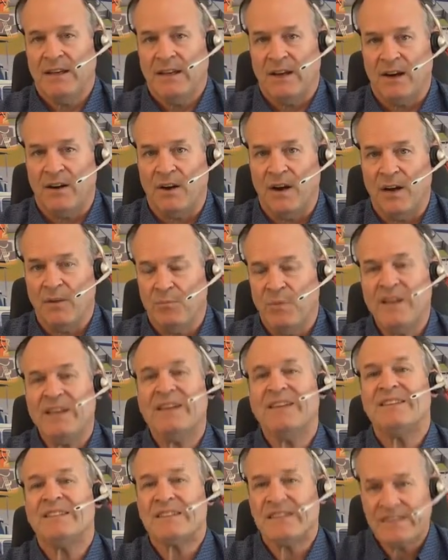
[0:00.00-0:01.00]
All right, be
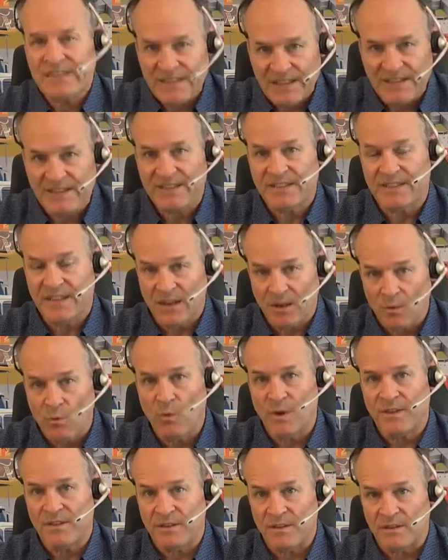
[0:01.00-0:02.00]
consistent
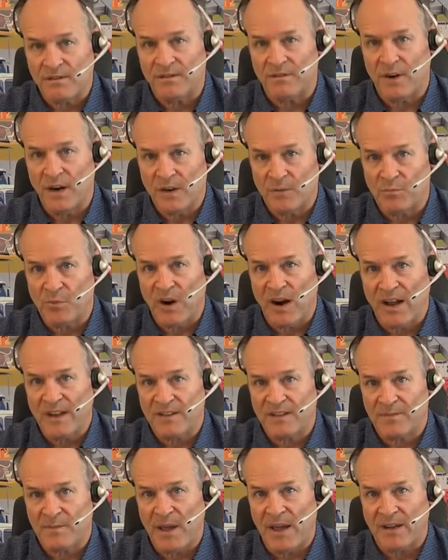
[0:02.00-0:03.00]
with your freight
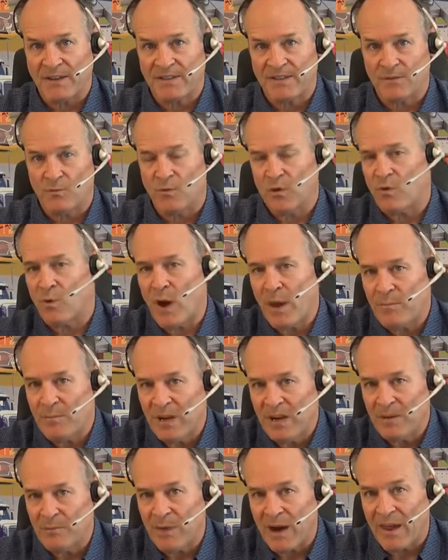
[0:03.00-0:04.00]
prospects. What do I
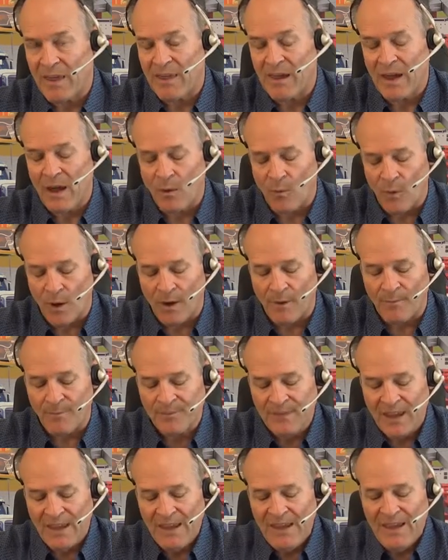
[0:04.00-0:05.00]
mean by that? Well,
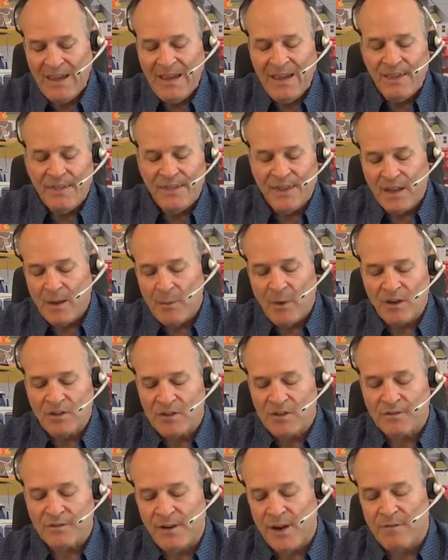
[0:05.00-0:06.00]
think
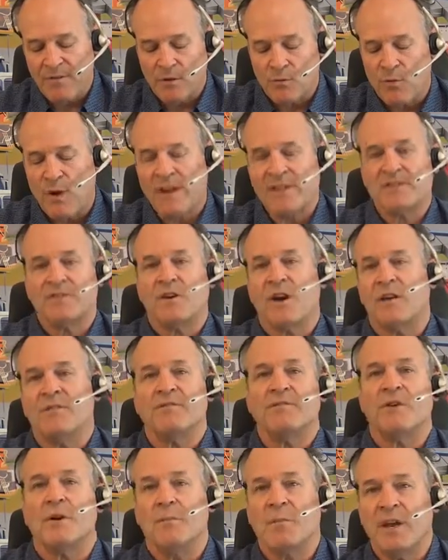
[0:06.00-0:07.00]
about your favorite restaurant
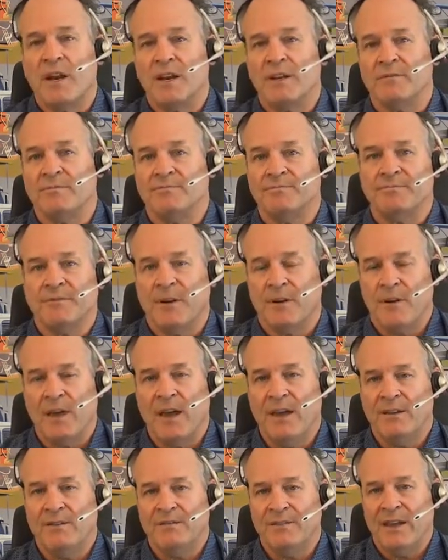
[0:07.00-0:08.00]
for a minute,
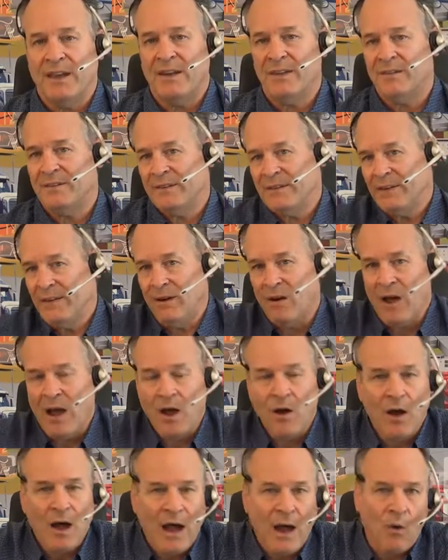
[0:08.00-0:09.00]
okay? And you know,
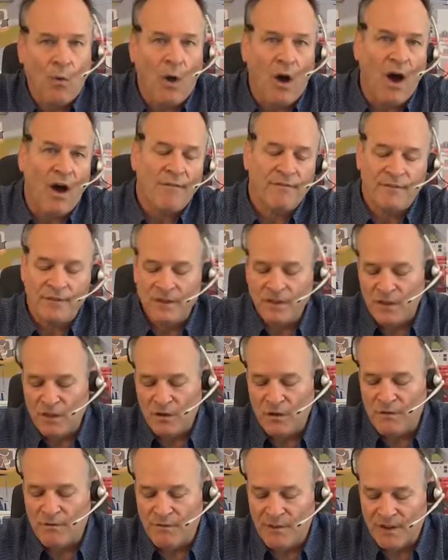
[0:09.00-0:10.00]
how, how often do
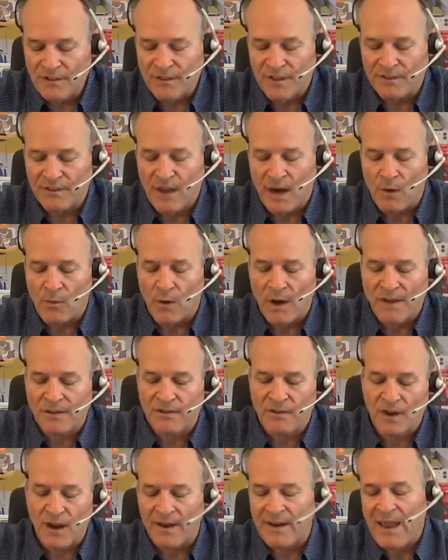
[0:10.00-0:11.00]
you visit that
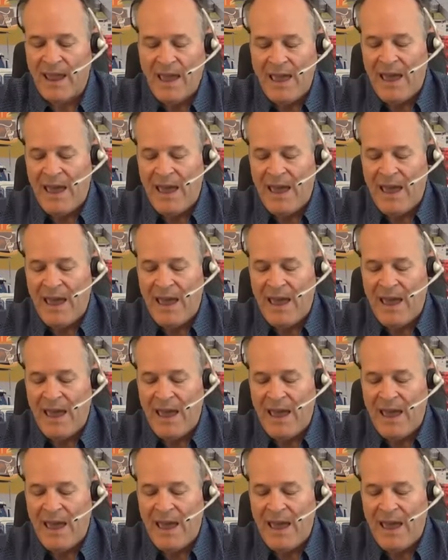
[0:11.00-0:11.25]
restaurant?